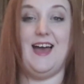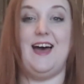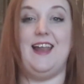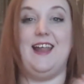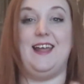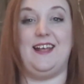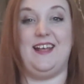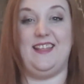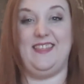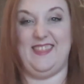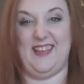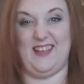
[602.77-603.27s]
and
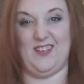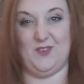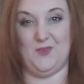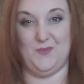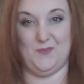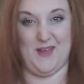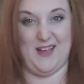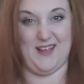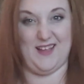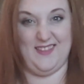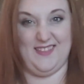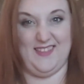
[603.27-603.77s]
I can then come
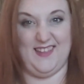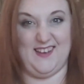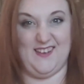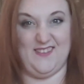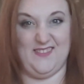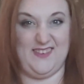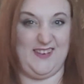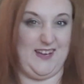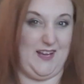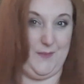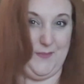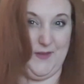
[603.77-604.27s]
back at the end of
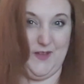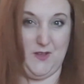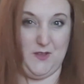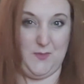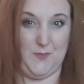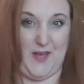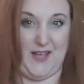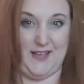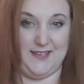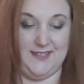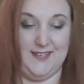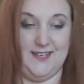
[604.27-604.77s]
the day and pick up the
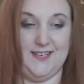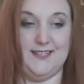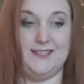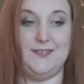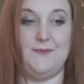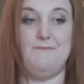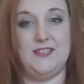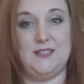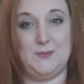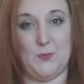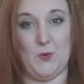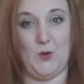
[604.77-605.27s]

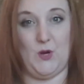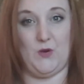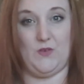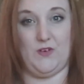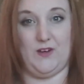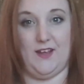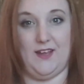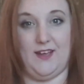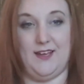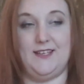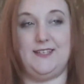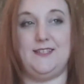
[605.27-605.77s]
passes. Spoiler
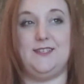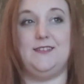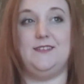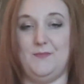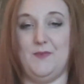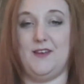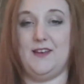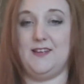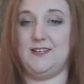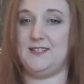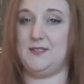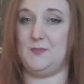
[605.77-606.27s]
alert,
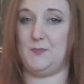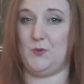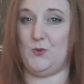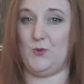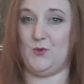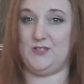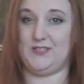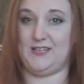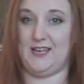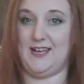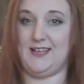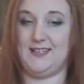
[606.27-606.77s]
Merlin's
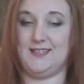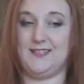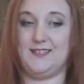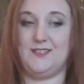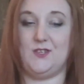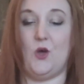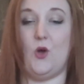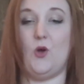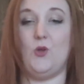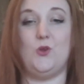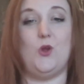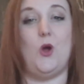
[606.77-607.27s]
support
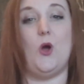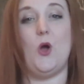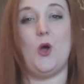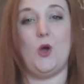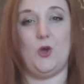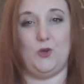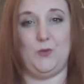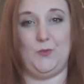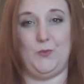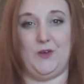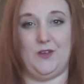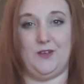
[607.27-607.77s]
desks are not
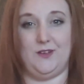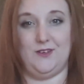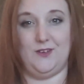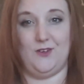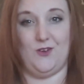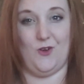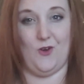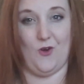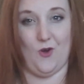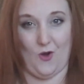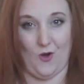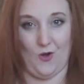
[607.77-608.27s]
open
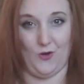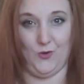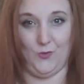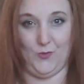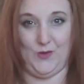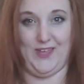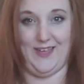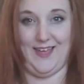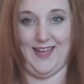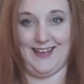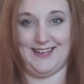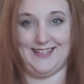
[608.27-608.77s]
on a
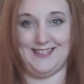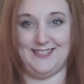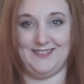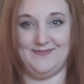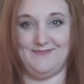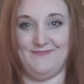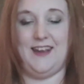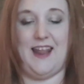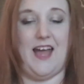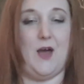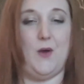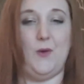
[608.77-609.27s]
weekend.
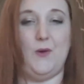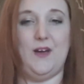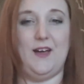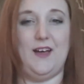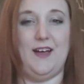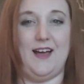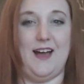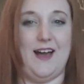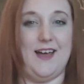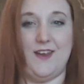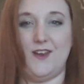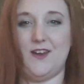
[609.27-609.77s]
Now,
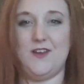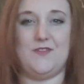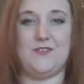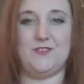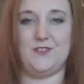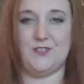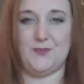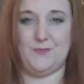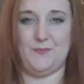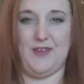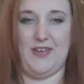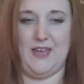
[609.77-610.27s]
I don't know if
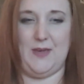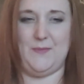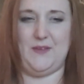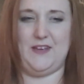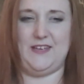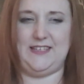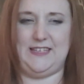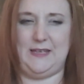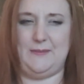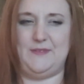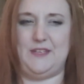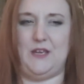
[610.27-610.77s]
it's just me, but
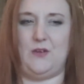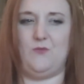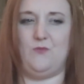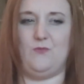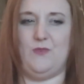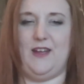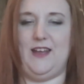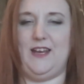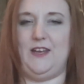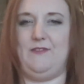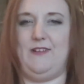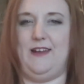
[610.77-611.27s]
it seems like
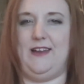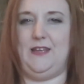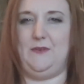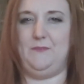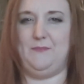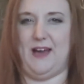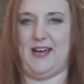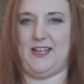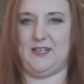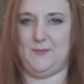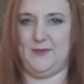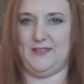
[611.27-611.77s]
really, really
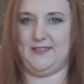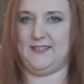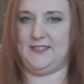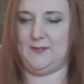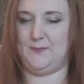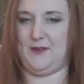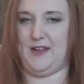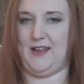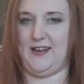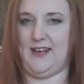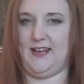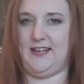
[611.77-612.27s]
bad business
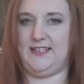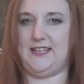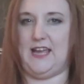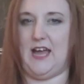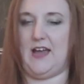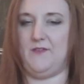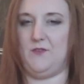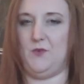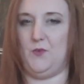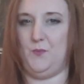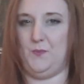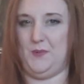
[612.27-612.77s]
planning to
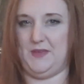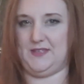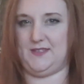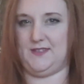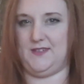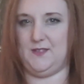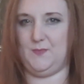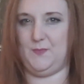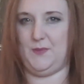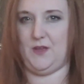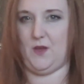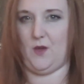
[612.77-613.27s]
have your
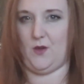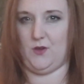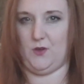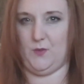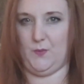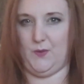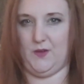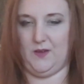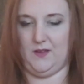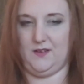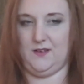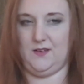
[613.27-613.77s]
business be
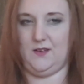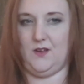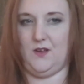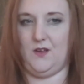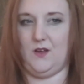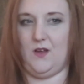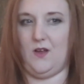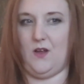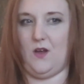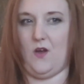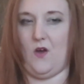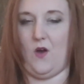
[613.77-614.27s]
open
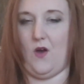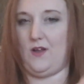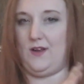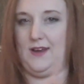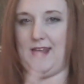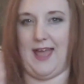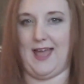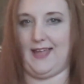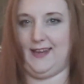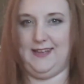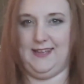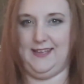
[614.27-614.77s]

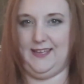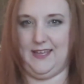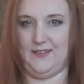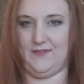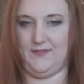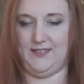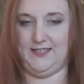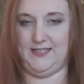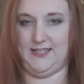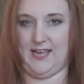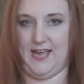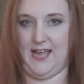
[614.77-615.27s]
on any
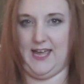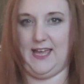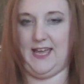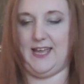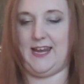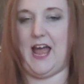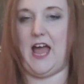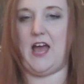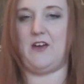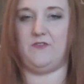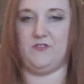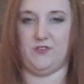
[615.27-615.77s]
given day
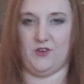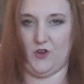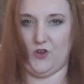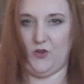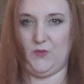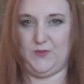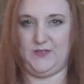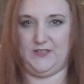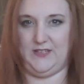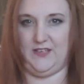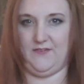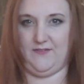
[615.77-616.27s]
and have
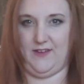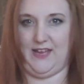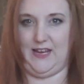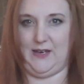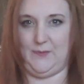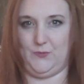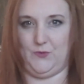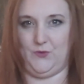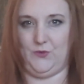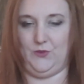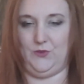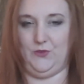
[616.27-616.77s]
nobody
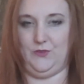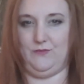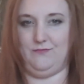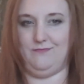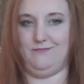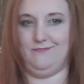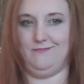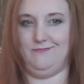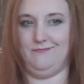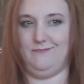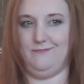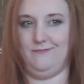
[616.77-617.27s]
available
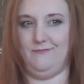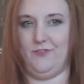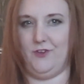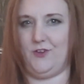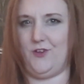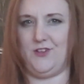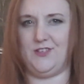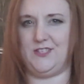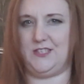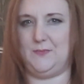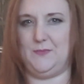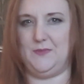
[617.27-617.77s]
for
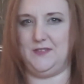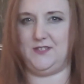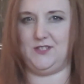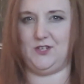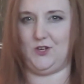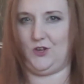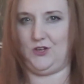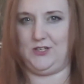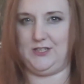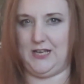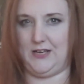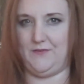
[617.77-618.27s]
customers to
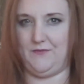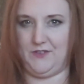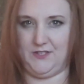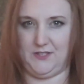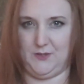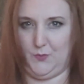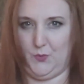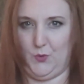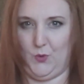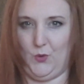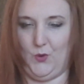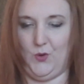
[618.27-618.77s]
contact for
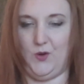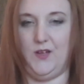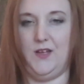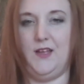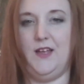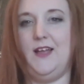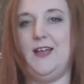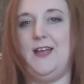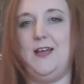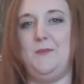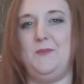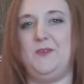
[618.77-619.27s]
support.
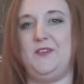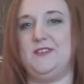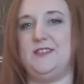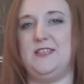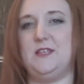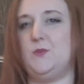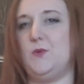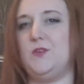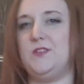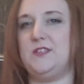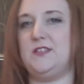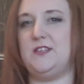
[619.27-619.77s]
Because
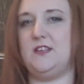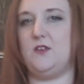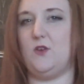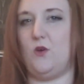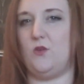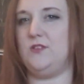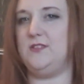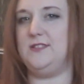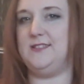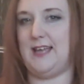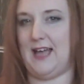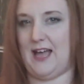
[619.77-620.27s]
this wasn't an
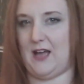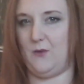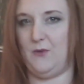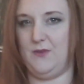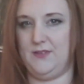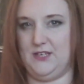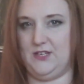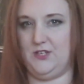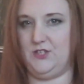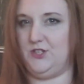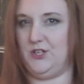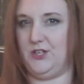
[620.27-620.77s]
Alton
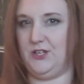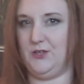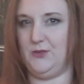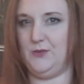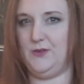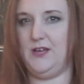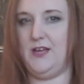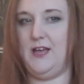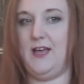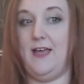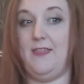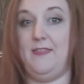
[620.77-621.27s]
Towers
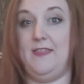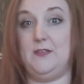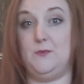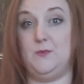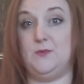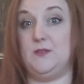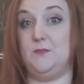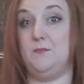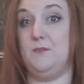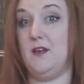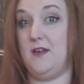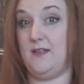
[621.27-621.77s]
issue, this
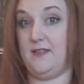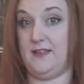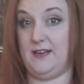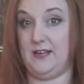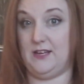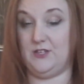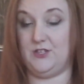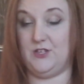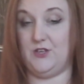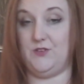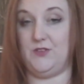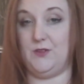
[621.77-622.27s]
was a Merlin
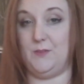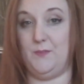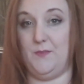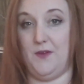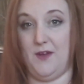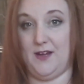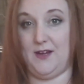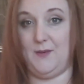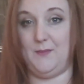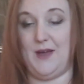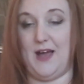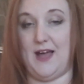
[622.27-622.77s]
issue. The
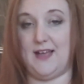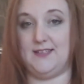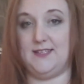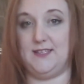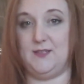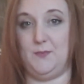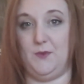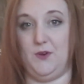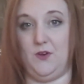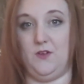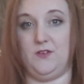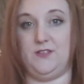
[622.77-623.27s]
Merlin
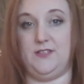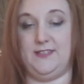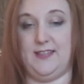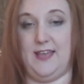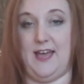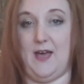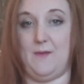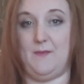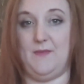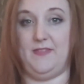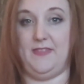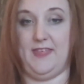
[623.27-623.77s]
passes belong to
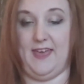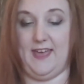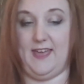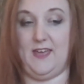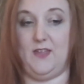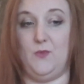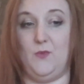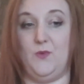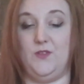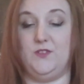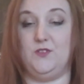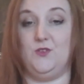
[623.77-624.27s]
them, they
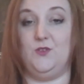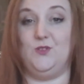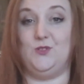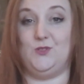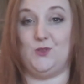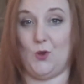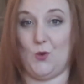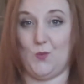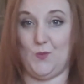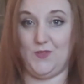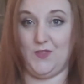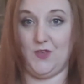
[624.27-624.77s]
are the ones who'd
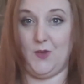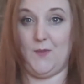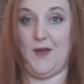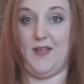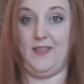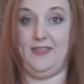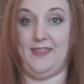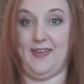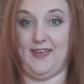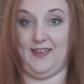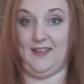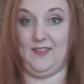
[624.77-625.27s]
sold me them,
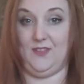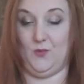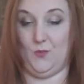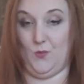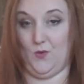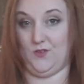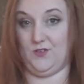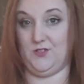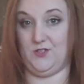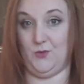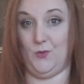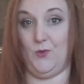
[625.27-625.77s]
and they are the
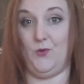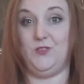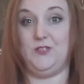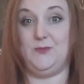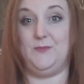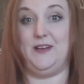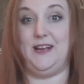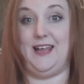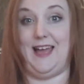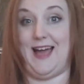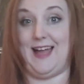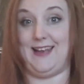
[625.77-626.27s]
ones who
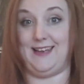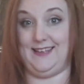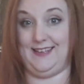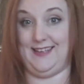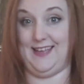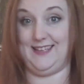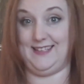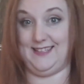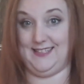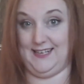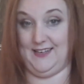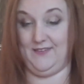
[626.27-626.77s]
ultimately hadn't
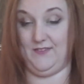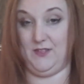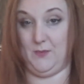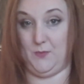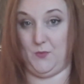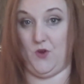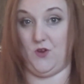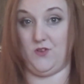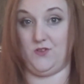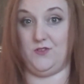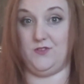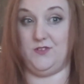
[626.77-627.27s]
yet delivered the
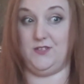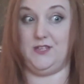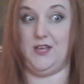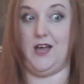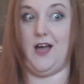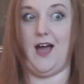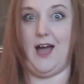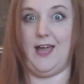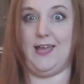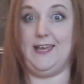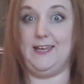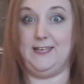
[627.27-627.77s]
product that
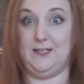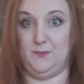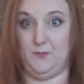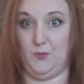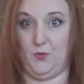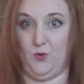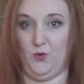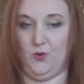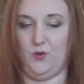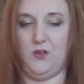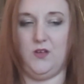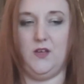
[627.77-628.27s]
I had
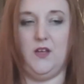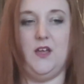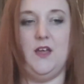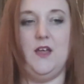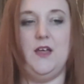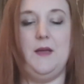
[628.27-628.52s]
bought.